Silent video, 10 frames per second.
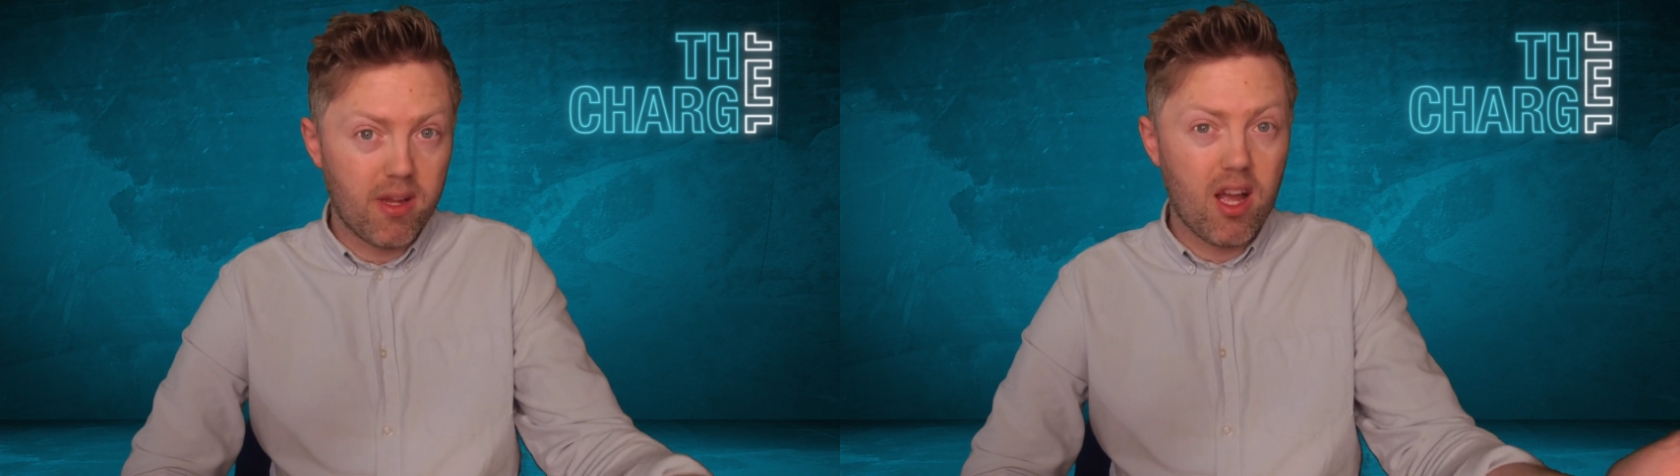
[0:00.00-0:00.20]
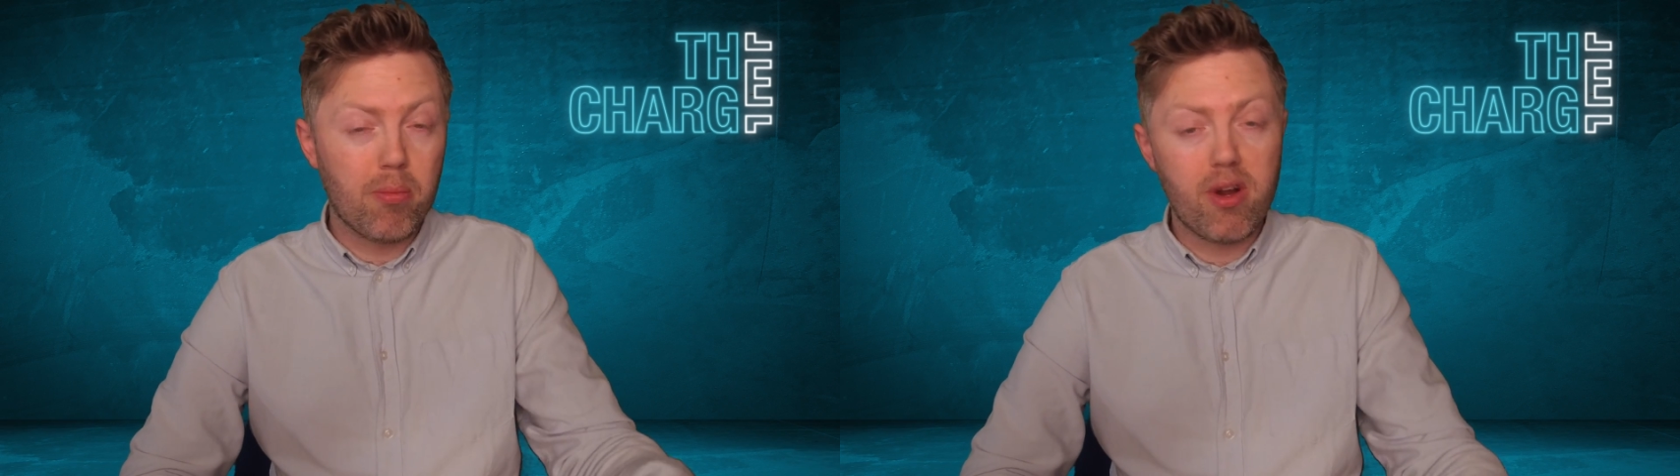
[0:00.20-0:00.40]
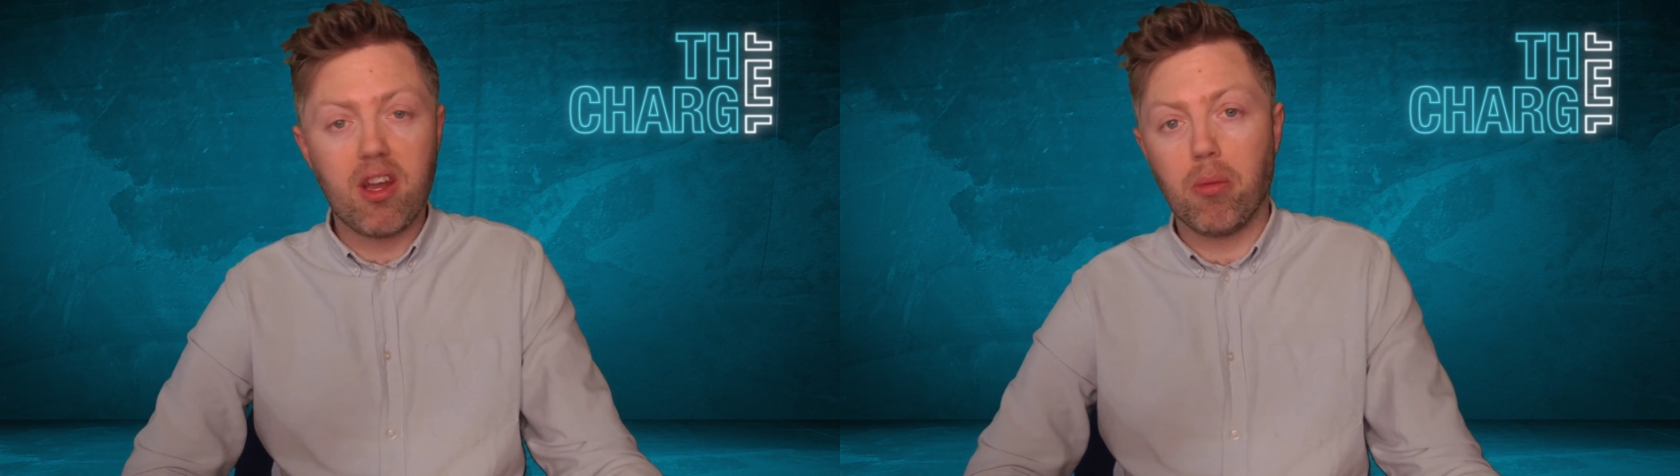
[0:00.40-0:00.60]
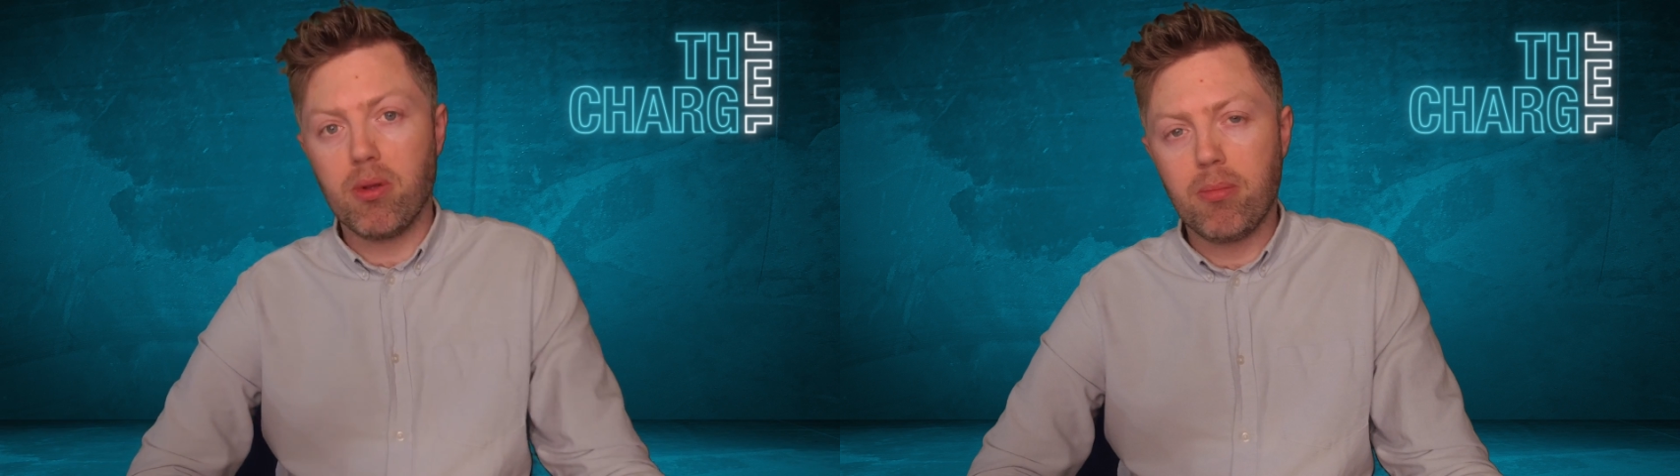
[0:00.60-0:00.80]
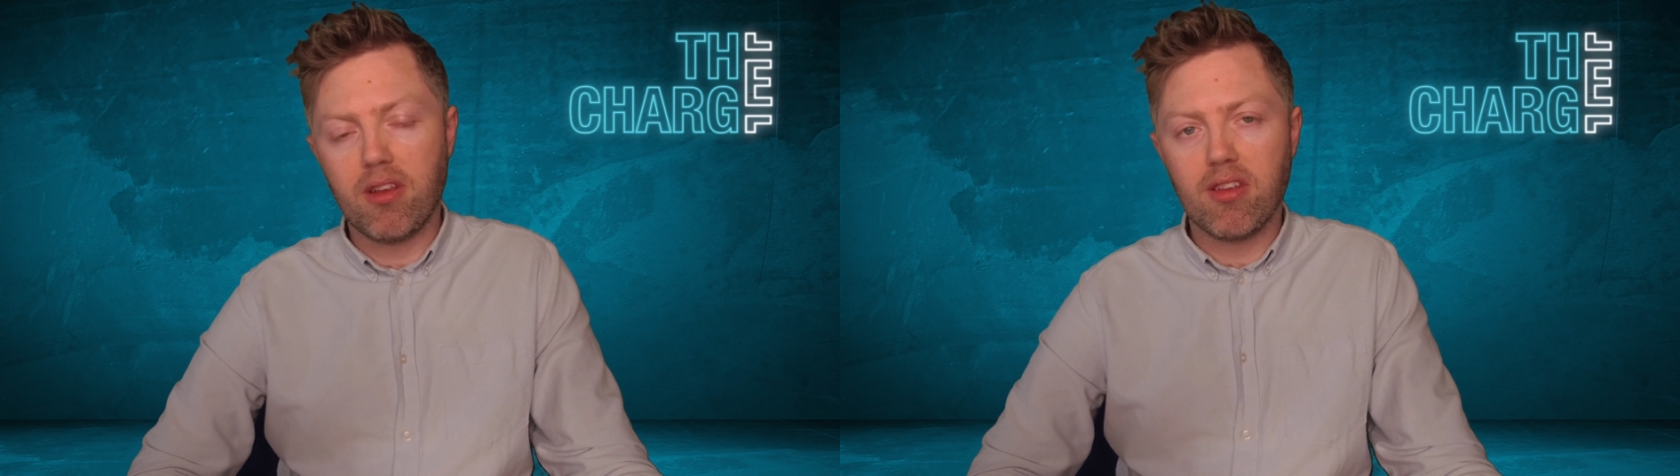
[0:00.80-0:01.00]
pick our bread
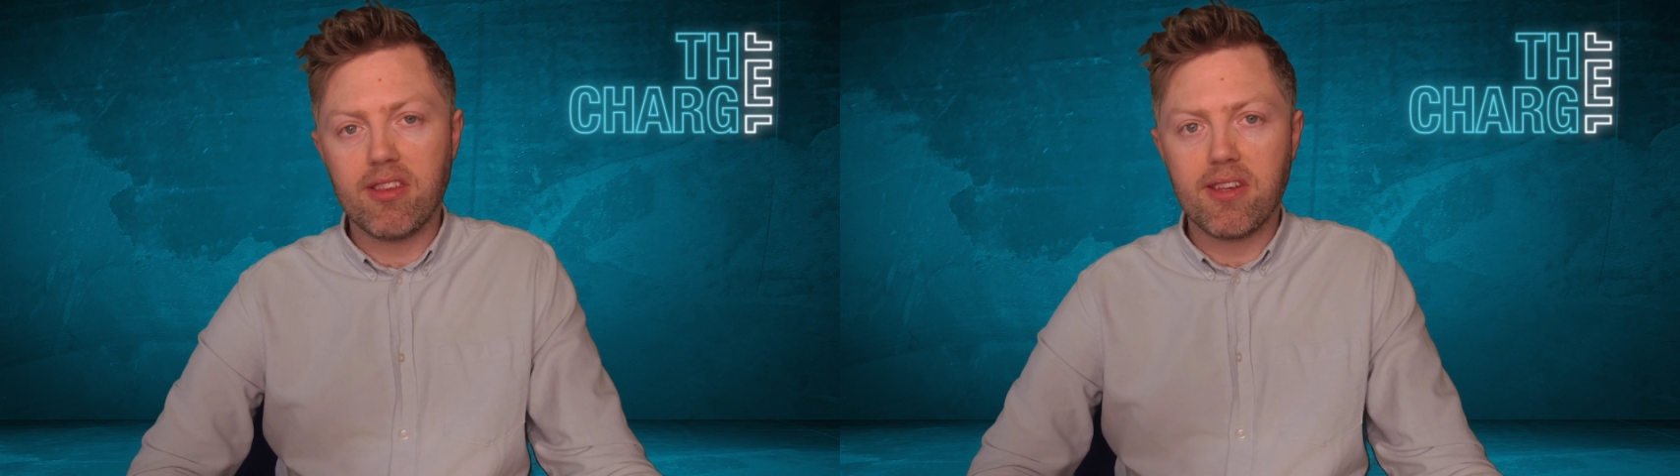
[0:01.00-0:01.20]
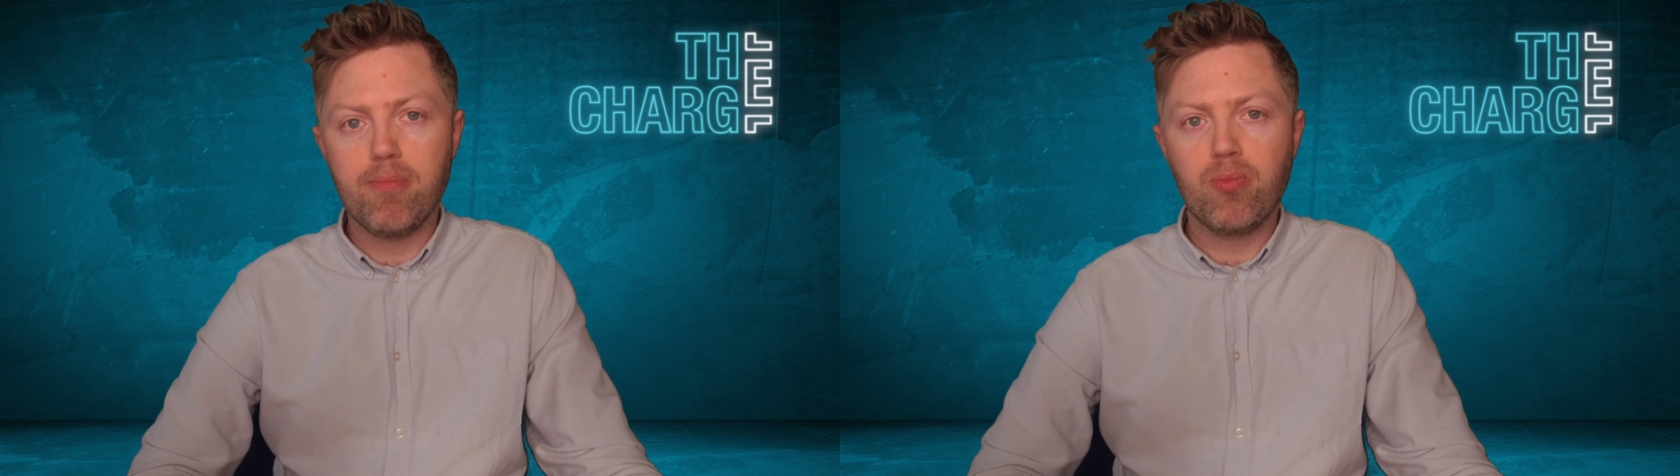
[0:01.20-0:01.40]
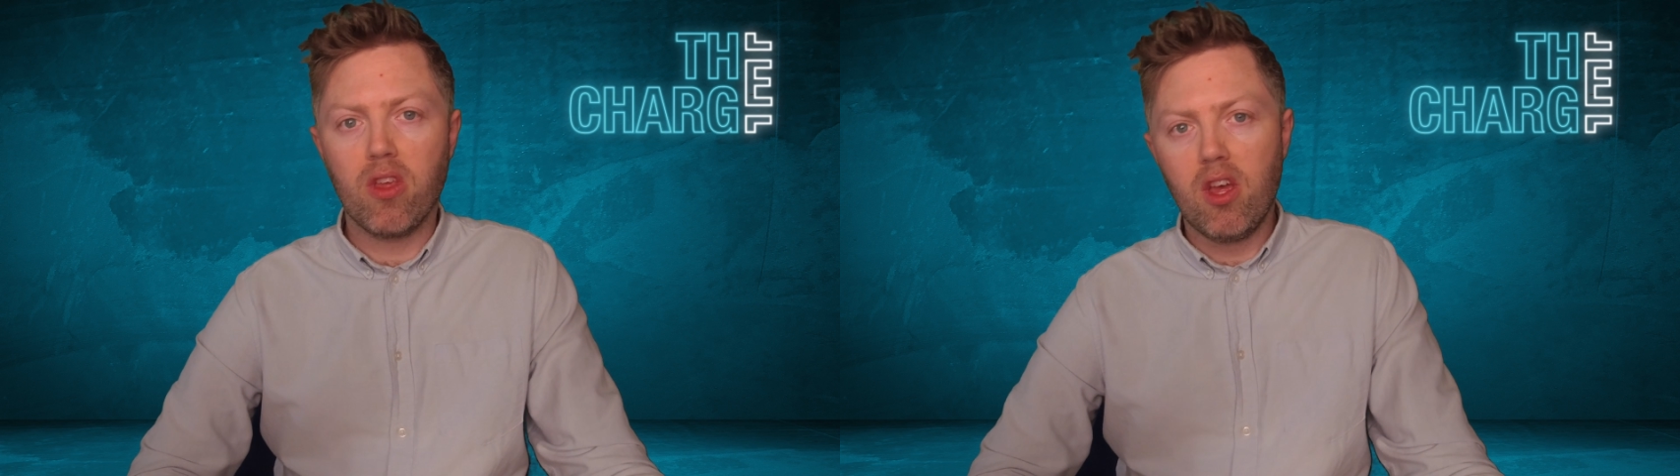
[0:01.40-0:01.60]
up, basically.